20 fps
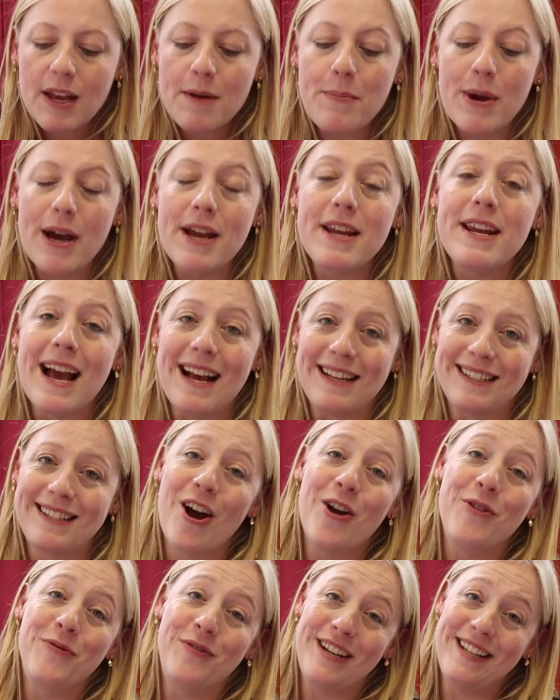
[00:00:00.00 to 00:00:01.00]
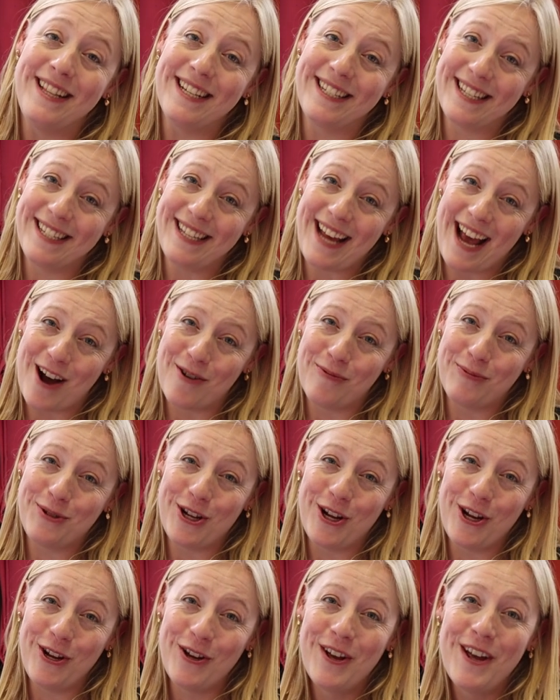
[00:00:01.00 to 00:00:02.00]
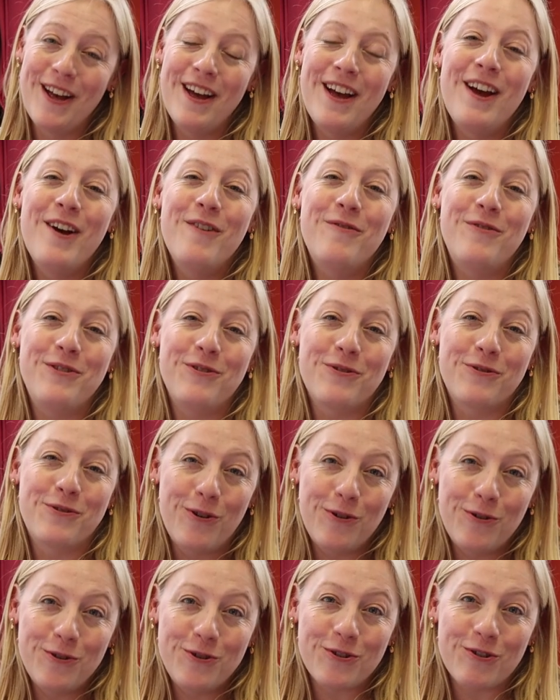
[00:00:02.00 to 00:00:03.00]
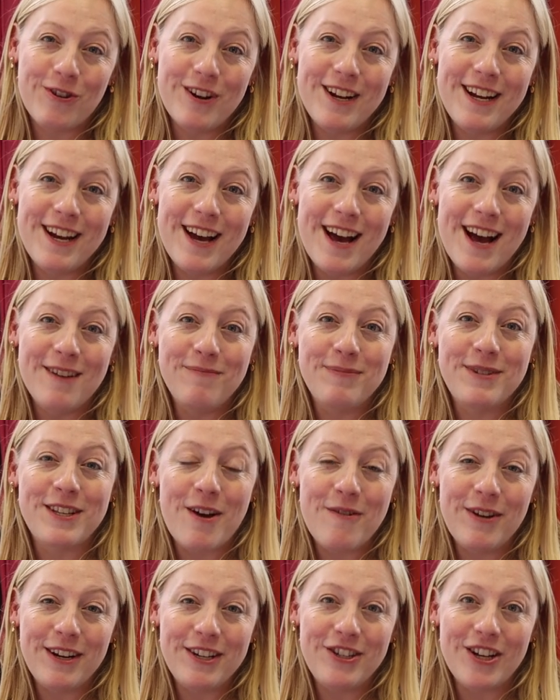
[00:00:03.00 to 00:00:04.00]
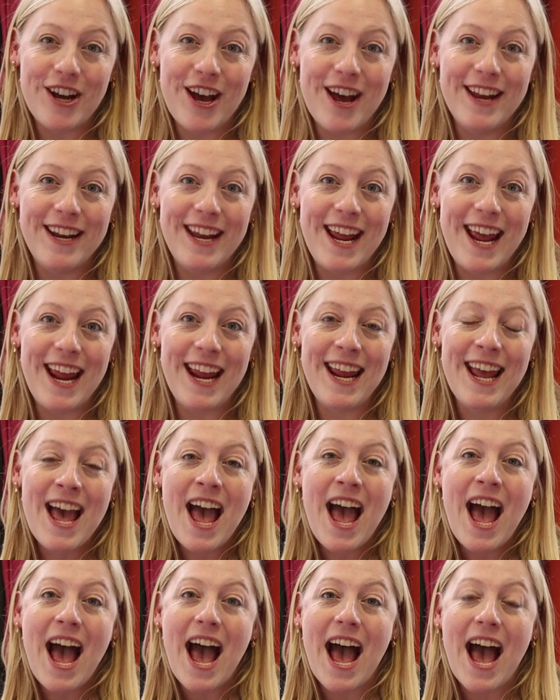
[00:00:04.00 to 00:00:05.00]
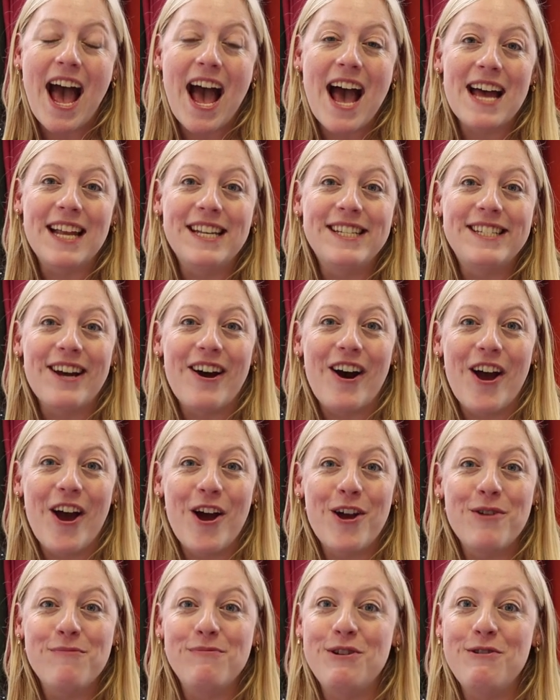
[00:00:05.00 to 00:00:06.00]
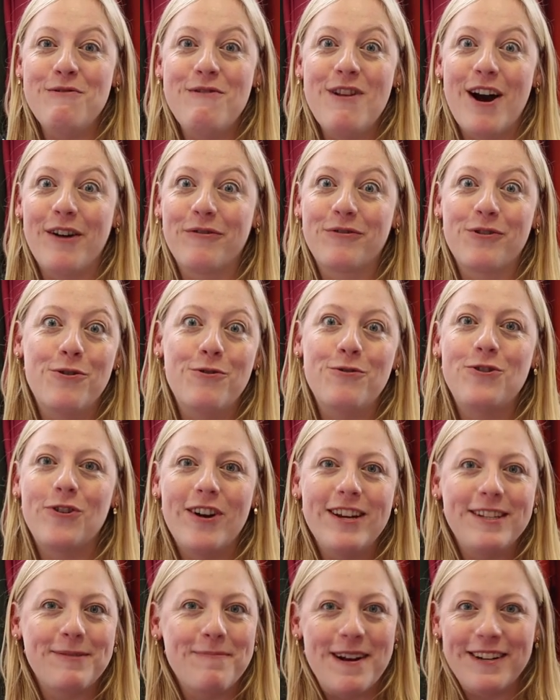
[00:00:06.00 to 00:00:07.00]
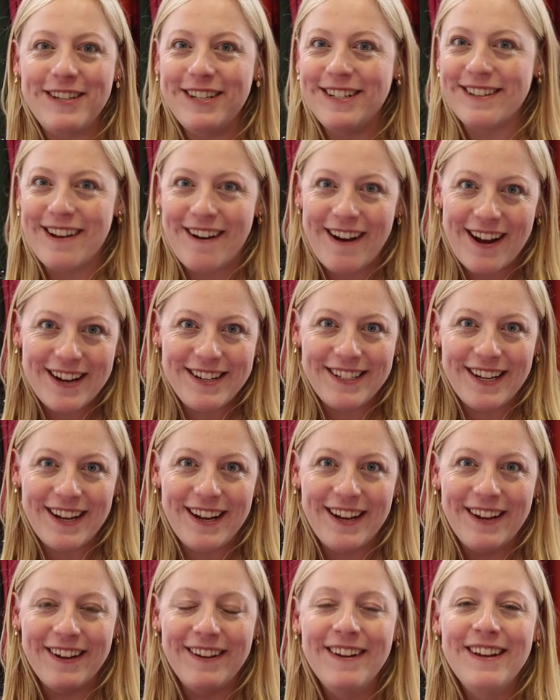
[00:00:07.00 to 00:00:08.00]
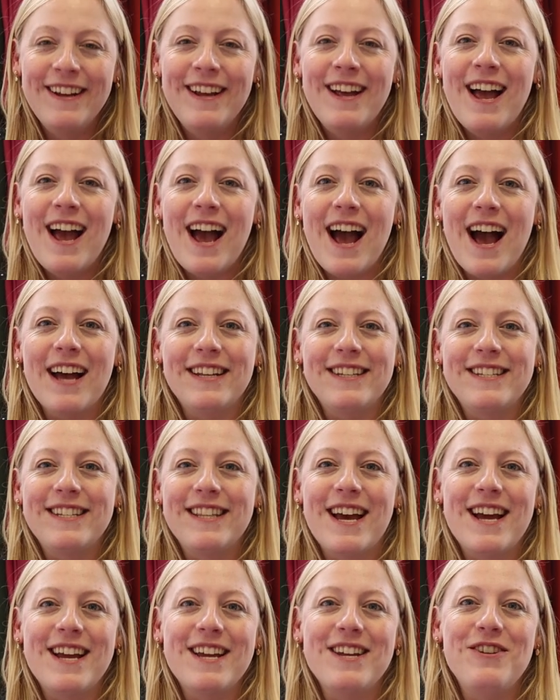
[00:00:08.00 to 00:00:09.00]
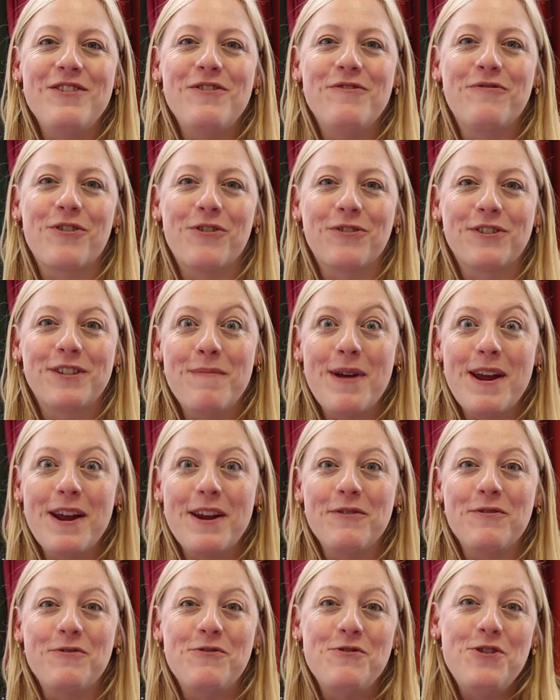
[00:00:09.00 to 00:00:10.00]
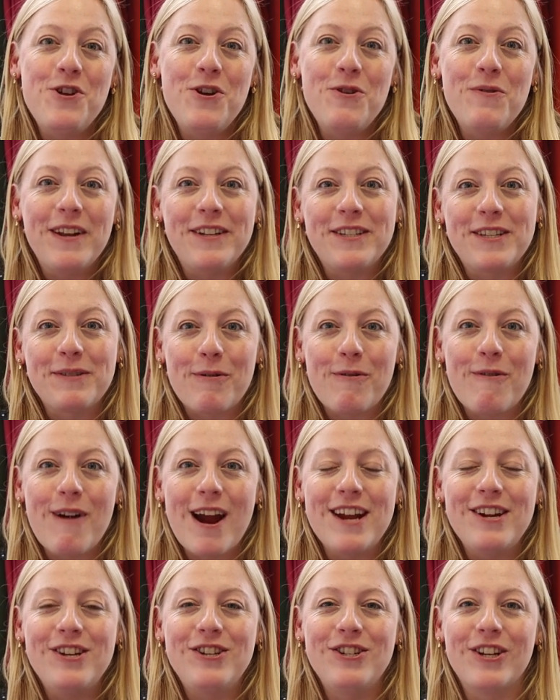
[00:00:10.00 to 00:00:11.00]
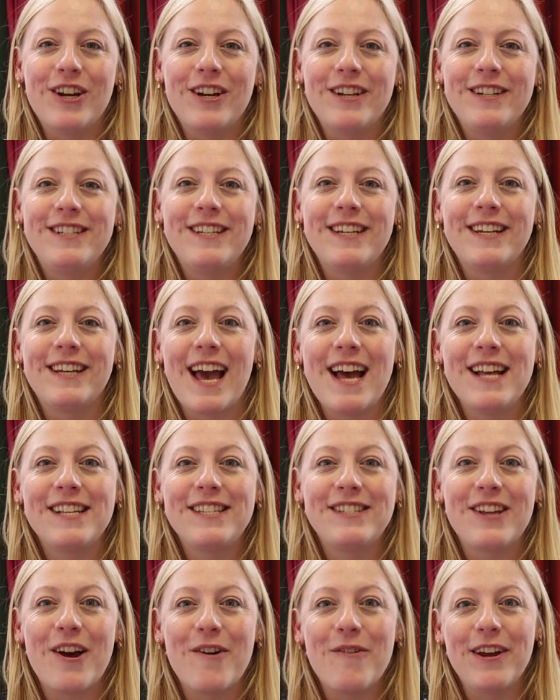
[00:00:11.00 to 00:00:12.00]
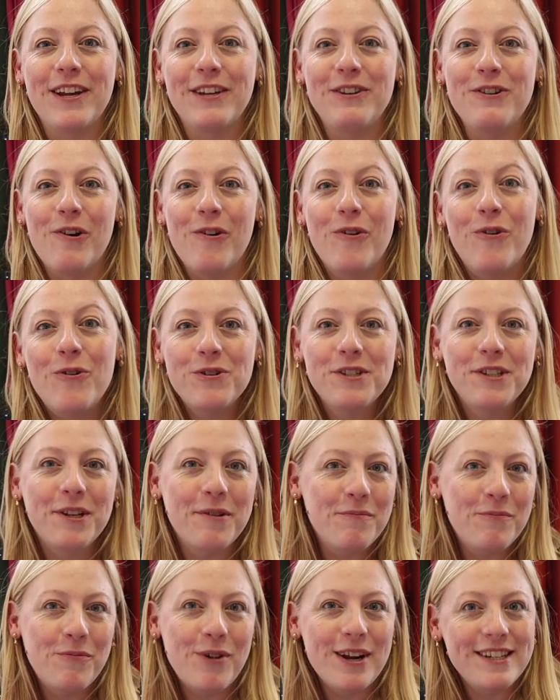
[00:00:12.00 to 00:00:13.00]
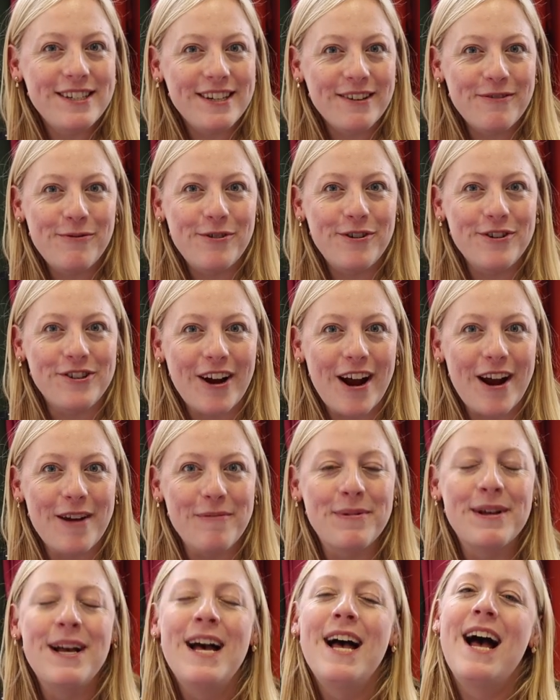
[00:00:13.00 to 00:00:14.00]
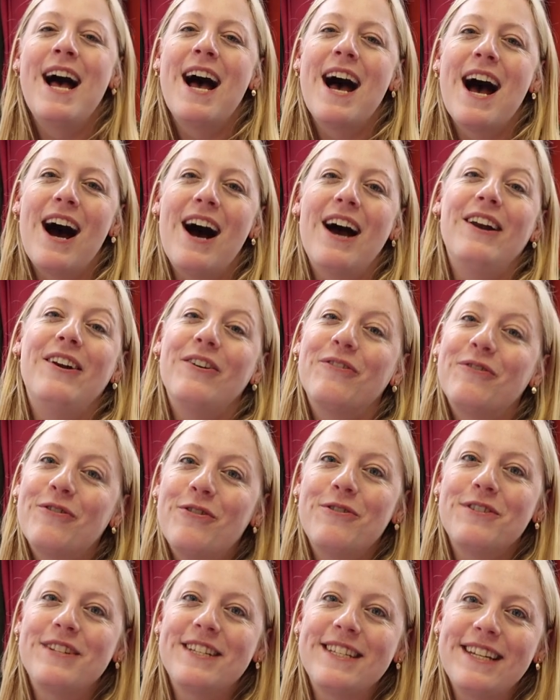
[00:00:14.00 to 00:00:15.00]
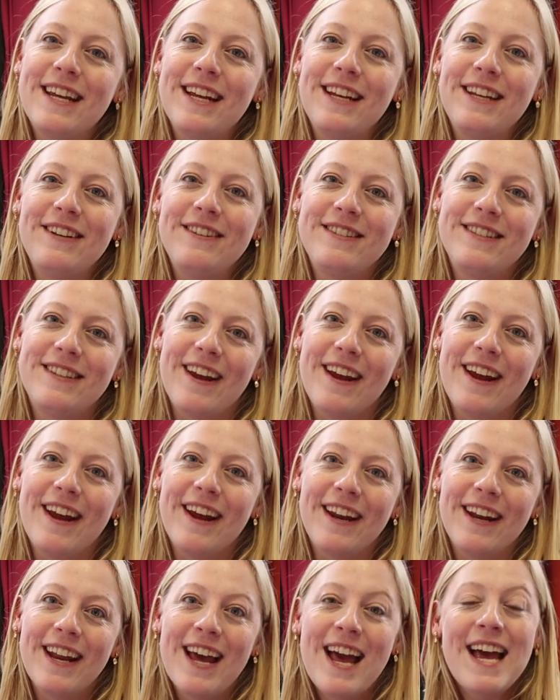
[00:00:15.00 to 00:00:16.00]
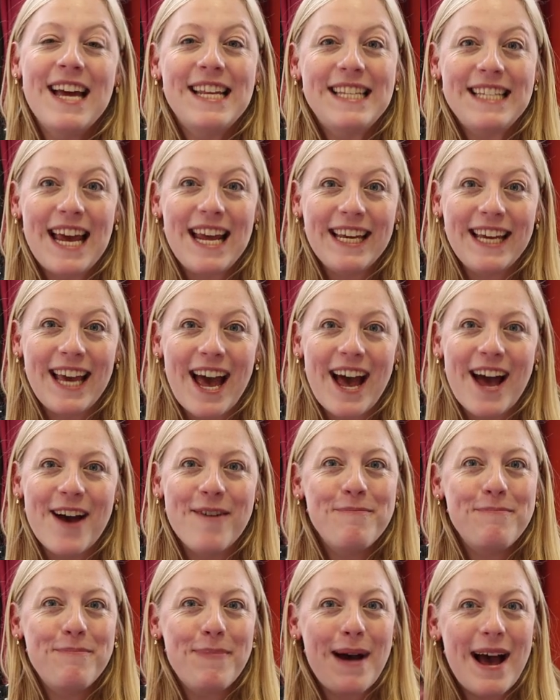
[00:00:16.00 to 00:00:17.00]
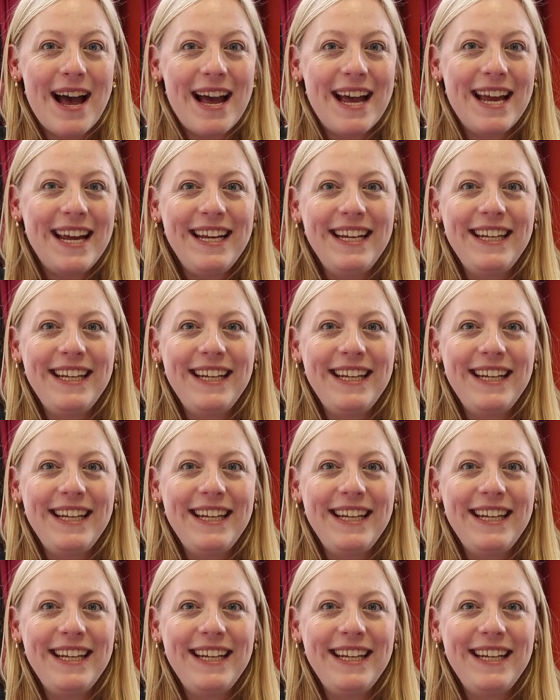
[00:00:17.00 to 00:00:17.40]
But yes, hopefully this has helped you with your corduroy sewing journey, and I hope you love corduroy as much as I do, and that you've got some new inspiration to get sewing your autumn winter wardrobe. I look forward to seeing you soon. Take care. Bye.